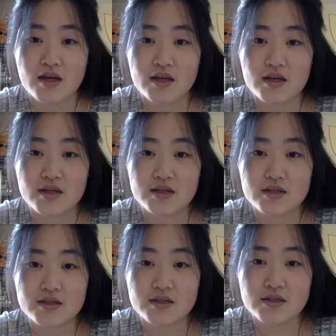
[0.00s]

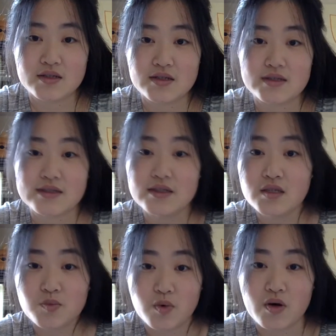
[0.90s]
And this
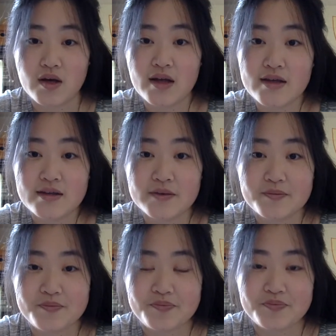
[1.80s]
book,
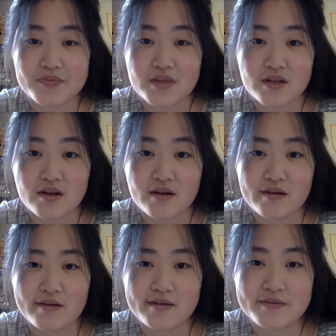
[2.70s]

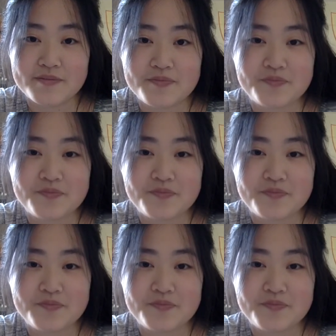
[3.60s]
um,